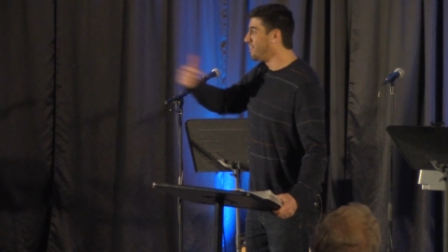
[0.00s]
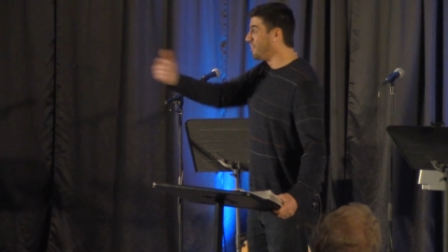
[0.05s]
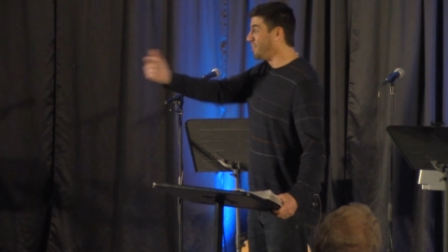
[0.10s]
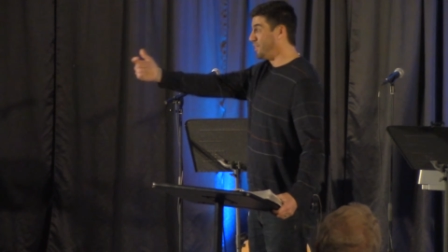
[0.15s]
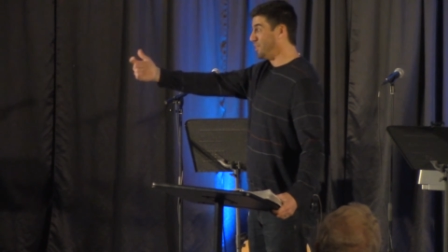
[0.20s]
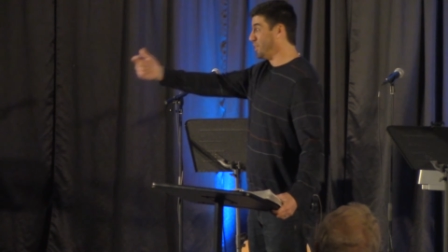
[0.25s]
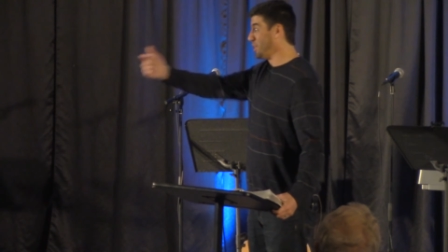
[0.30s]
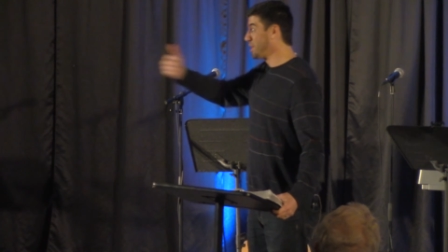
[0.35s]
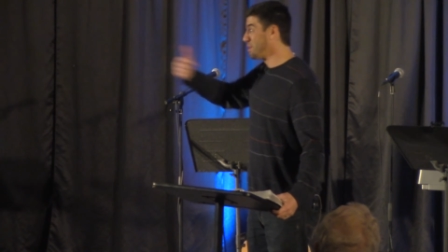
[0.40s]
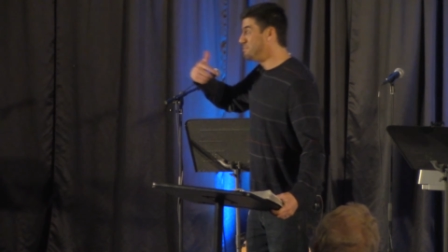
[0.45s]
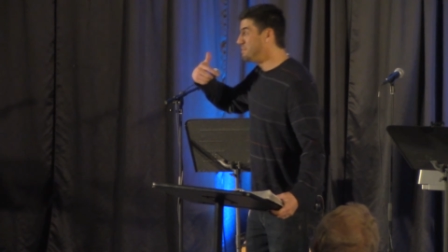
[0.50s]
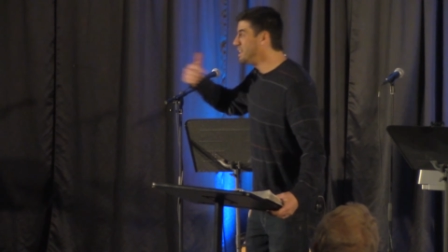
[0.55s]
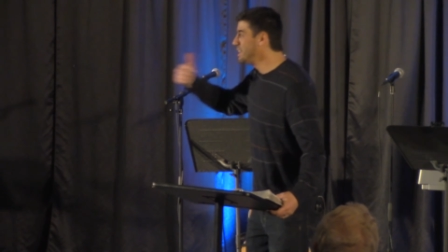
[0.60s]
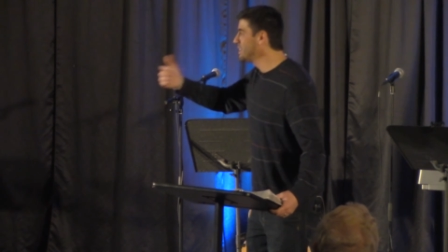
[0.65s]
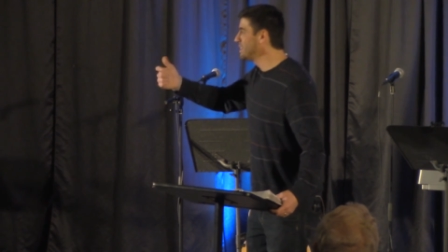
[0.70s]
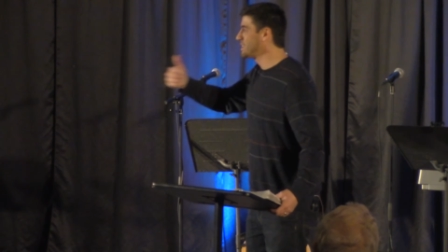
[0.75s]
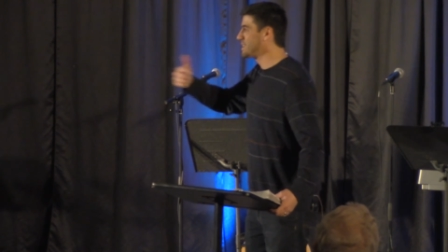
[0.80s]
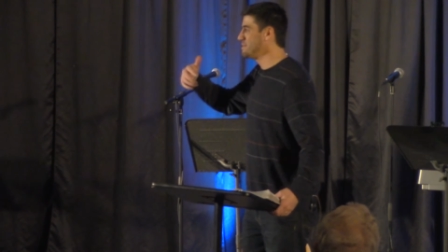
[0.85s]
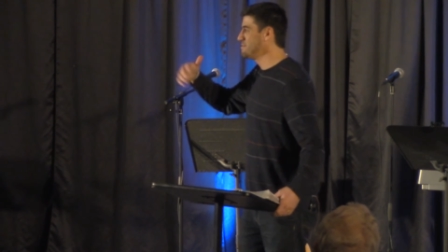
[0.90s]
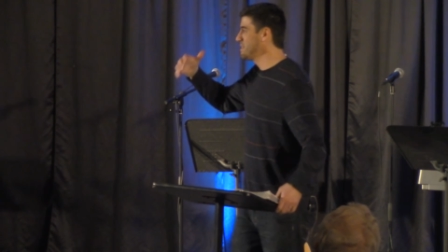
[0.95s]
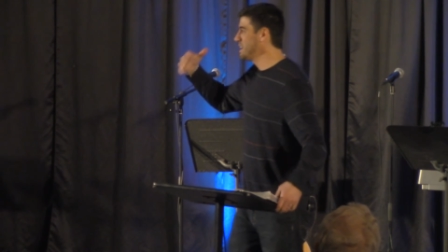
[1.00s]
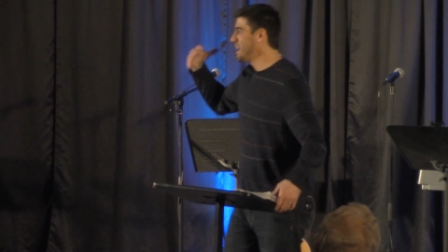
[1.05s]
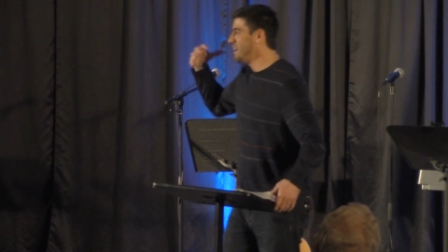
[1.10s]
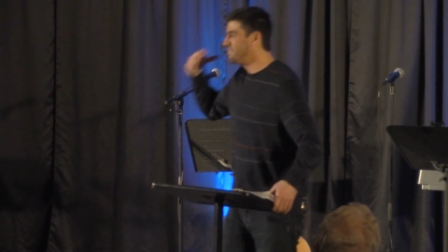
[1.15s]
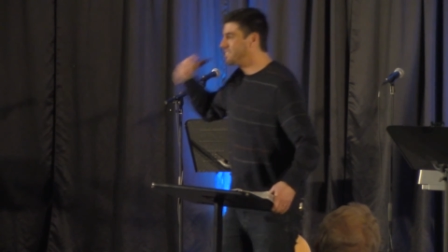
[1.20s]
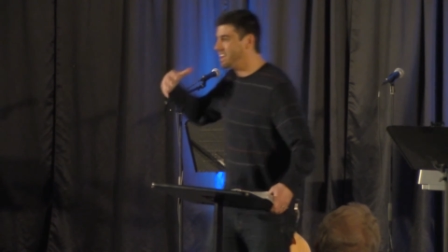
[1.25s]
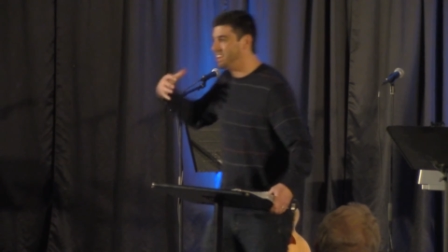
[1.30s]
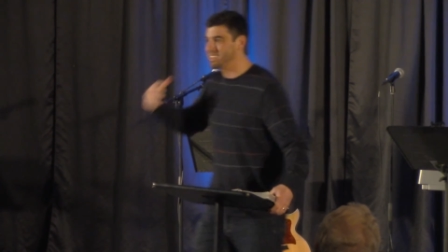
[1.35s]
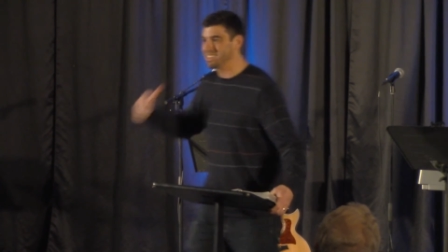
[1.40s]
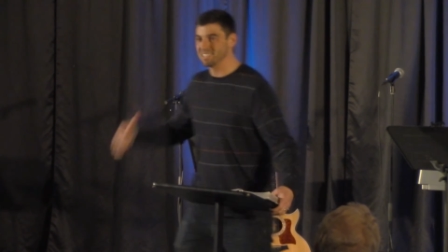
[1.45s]
going, look at me, look at me, I've
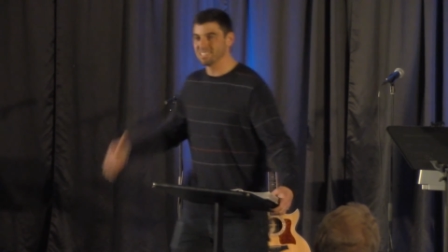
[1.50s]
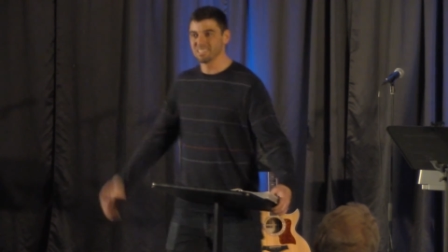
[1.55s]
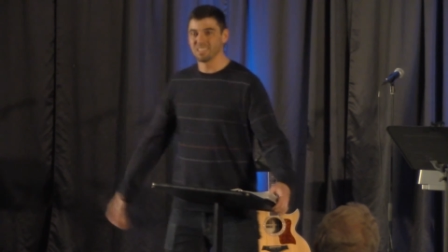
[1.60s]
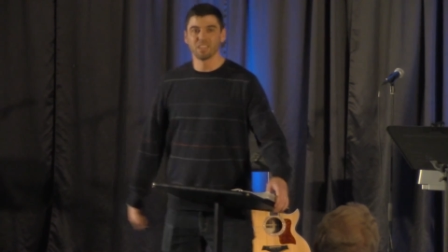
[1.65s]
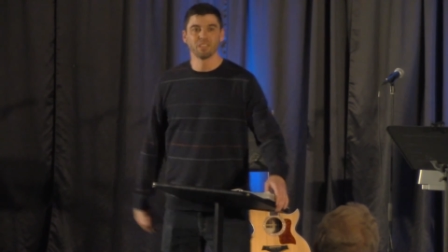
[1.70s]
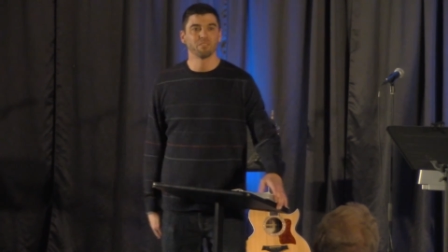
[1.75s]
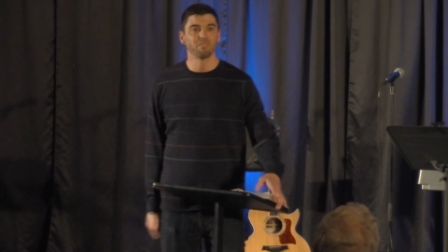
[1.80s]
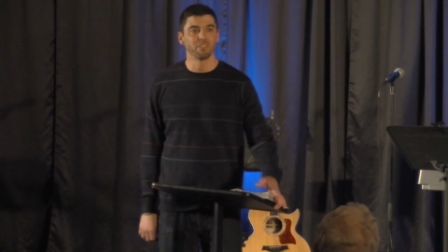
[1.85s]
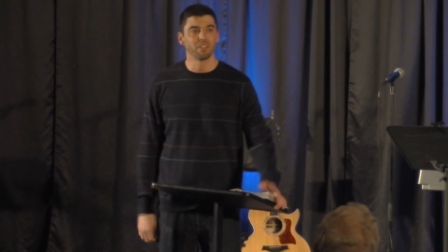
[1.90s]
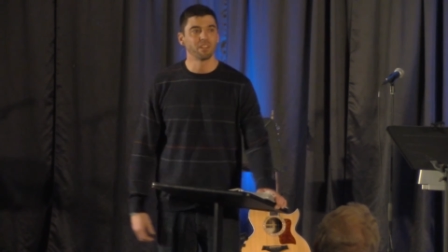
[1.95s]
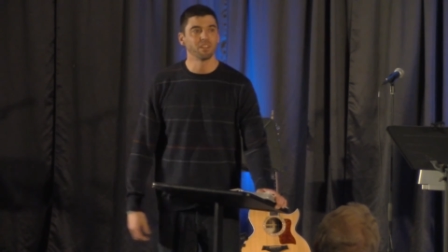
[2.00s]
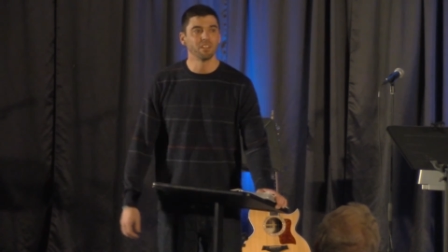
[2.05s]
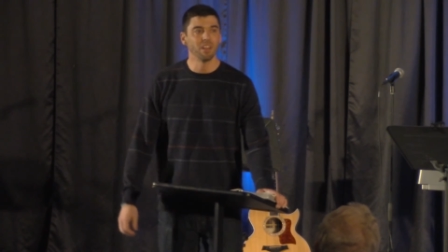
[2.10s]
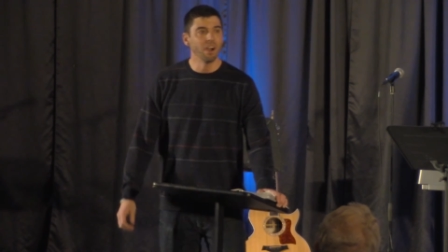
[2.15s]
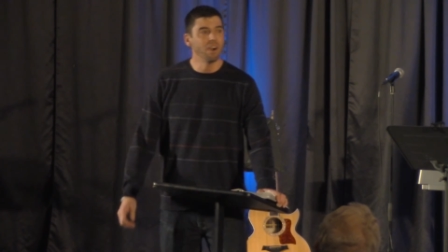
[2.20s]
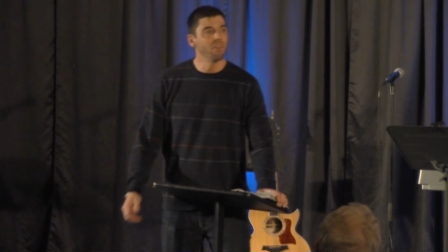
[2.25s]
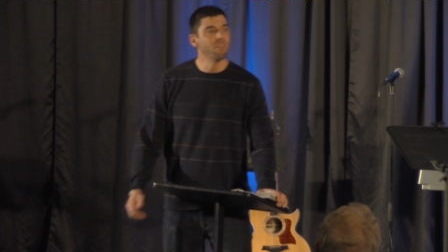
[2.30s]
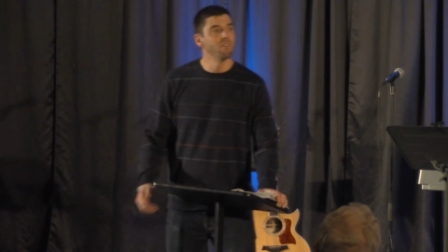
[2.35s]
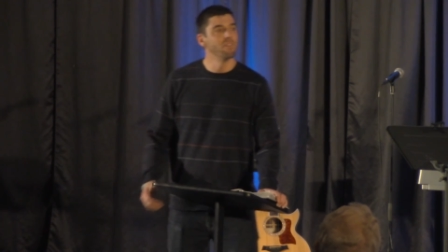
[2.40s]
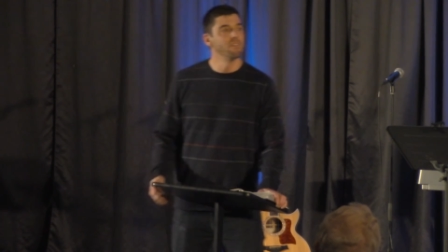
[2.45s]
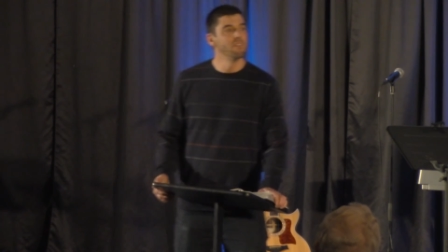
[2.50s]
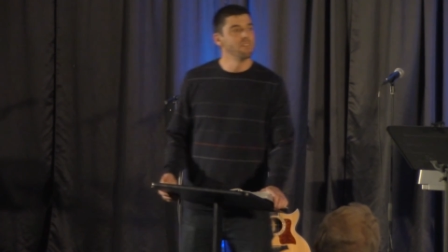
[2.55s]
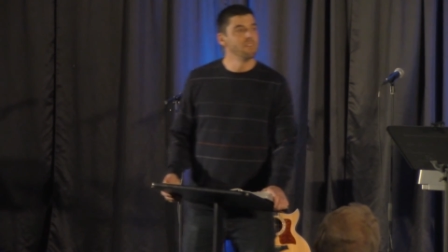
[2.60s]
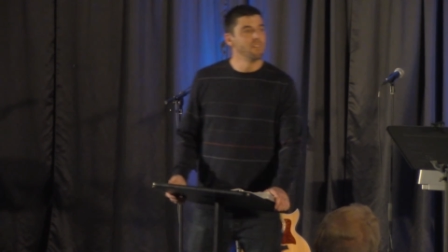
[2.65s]
got this thing figured out.